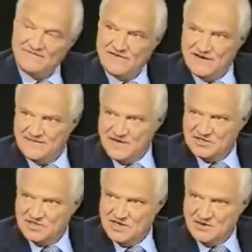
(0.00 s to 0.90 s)
and very
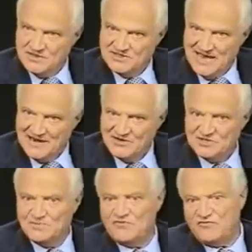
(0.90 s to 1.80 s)
much in lower
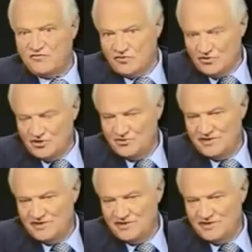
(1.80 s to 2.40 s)
salaries before